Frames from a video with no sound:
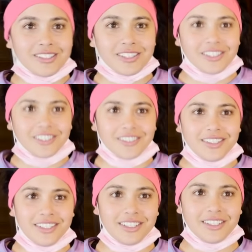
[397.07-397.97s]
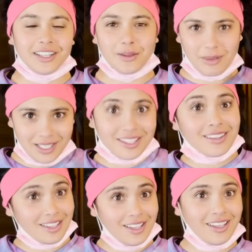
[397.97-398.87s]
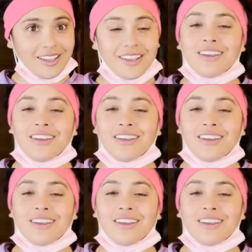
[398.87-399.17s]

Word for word: So like the pizza thing,